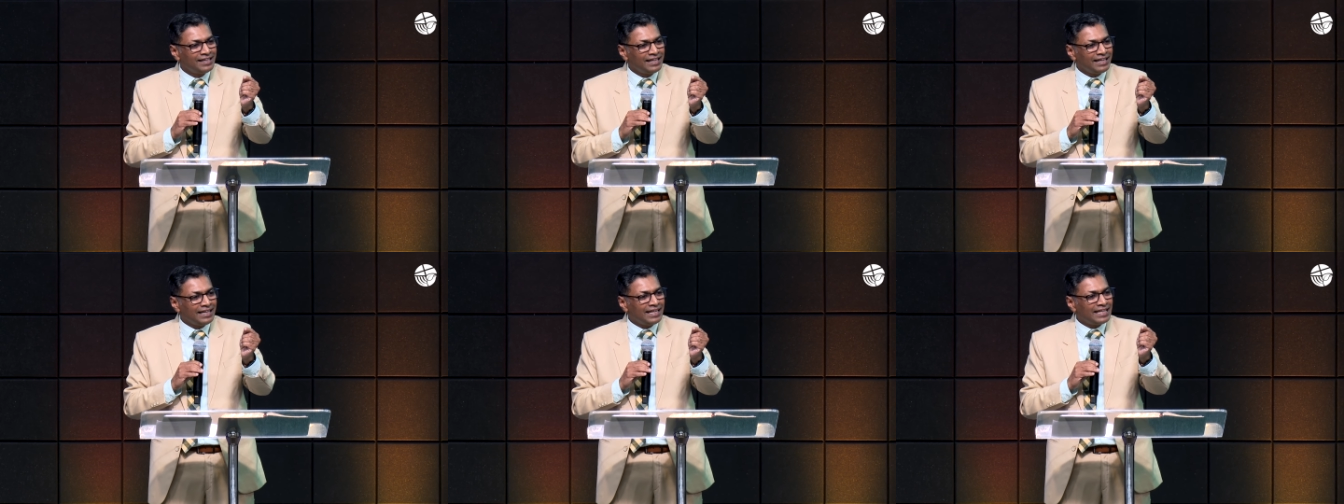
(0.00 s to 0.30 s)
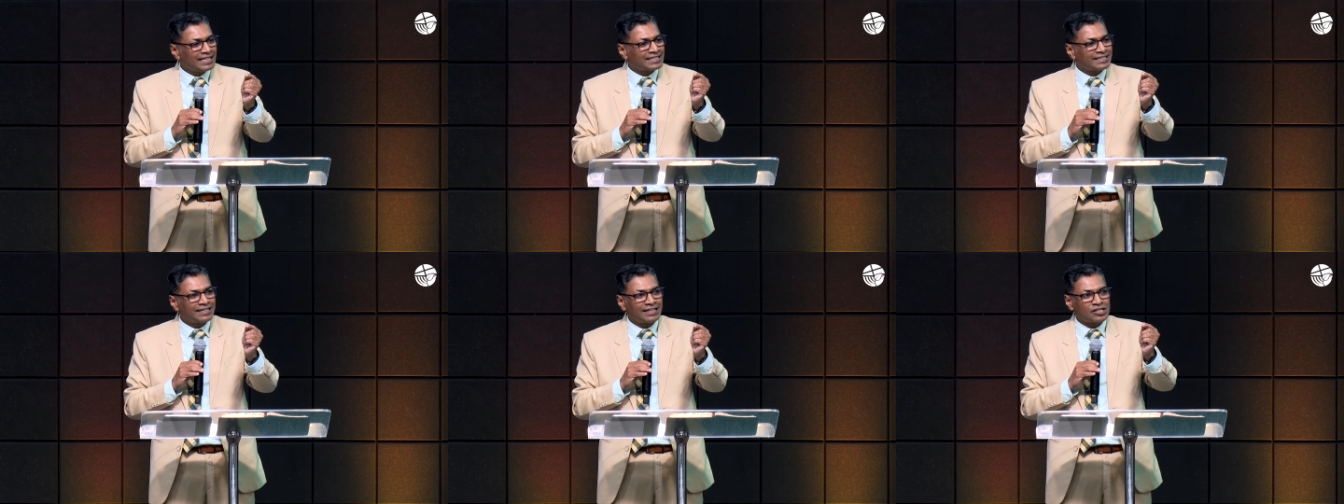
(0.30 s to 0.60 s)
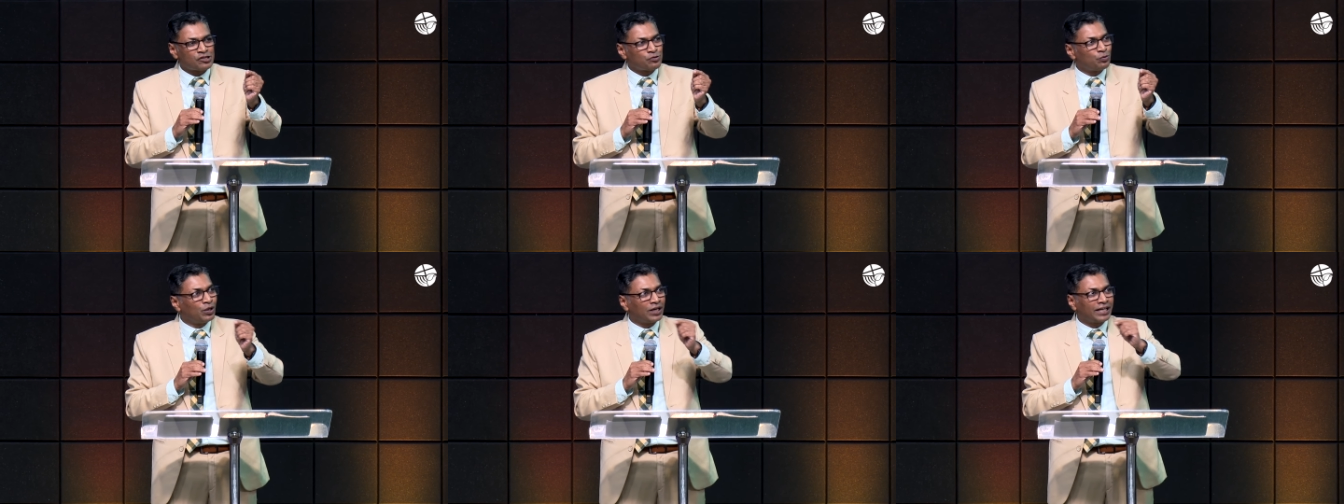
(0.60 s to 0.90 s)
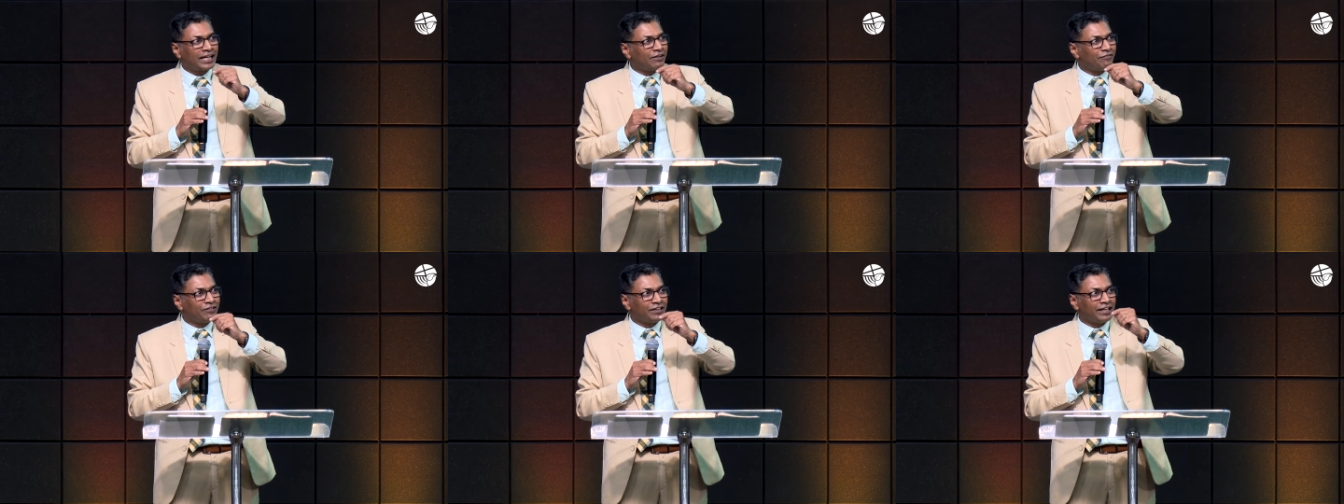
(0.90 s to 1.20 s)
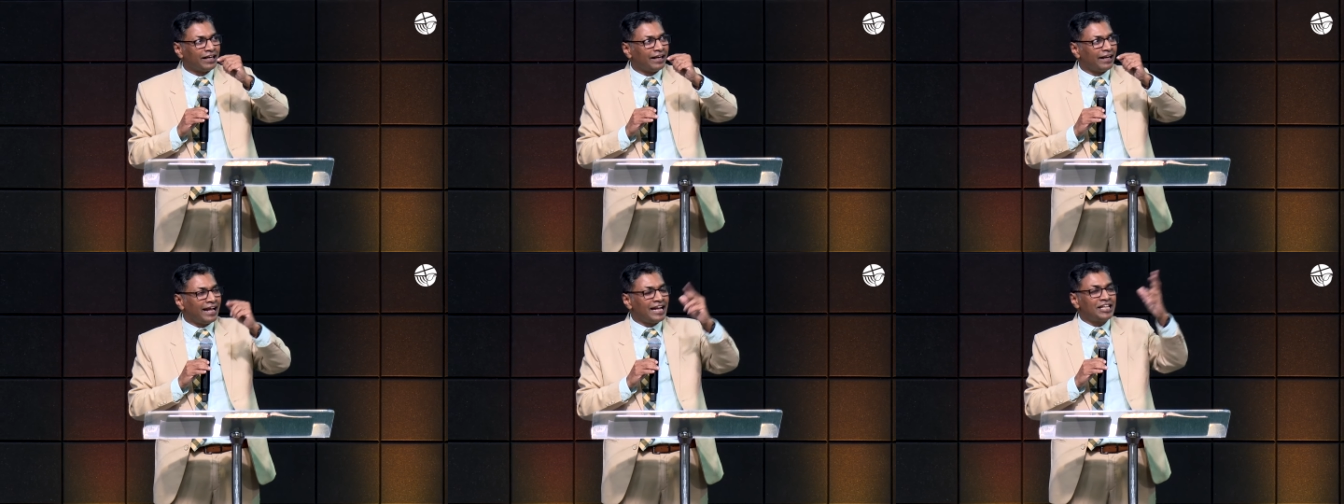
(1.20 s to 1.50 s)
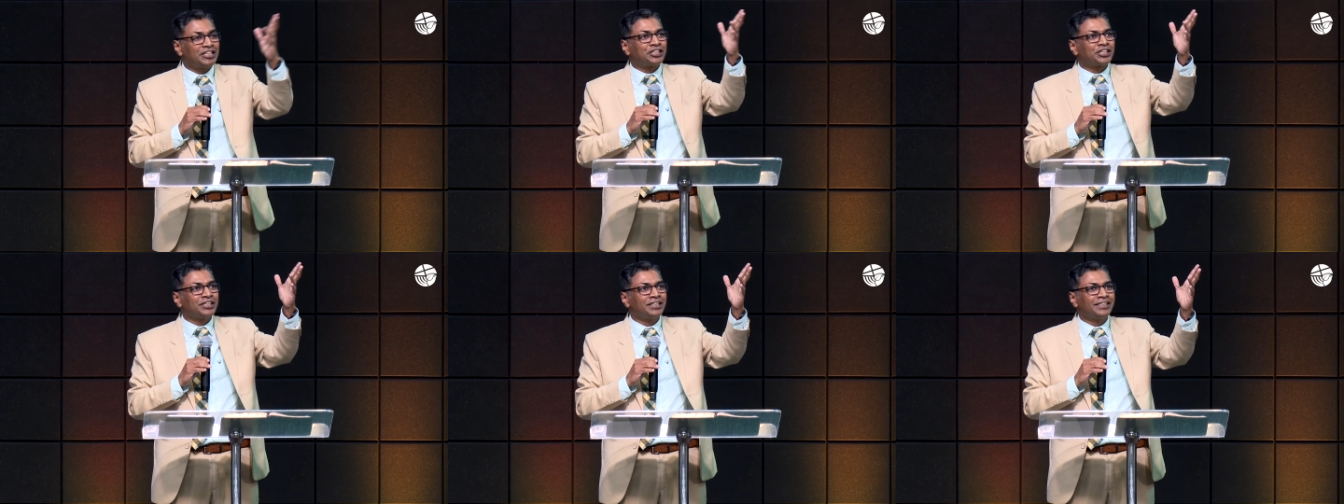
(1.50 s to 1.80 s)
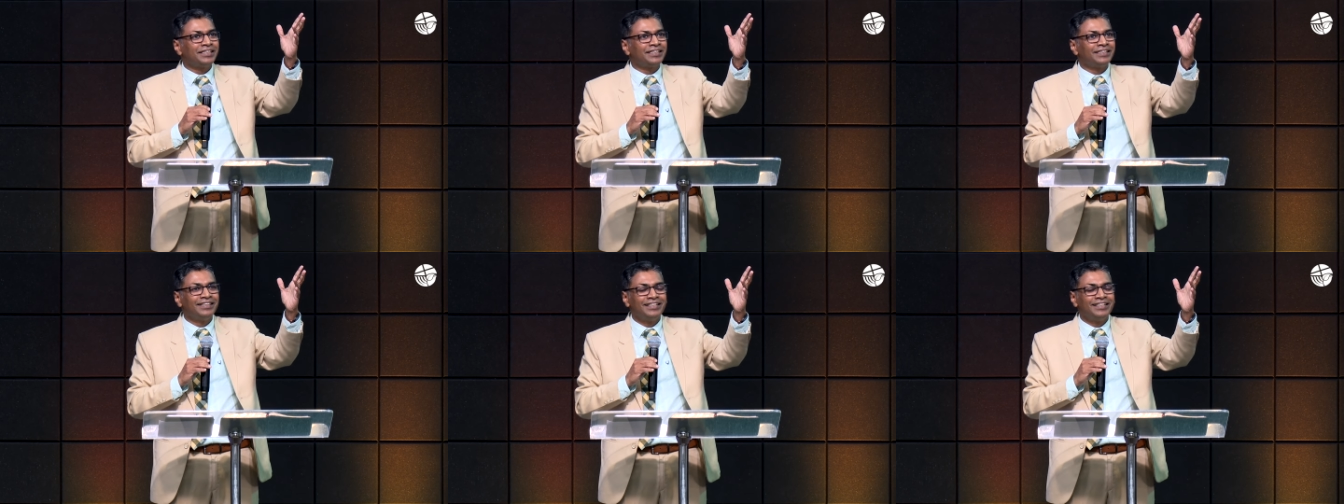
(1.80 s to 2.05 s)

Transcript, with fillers: He starts working with the nature.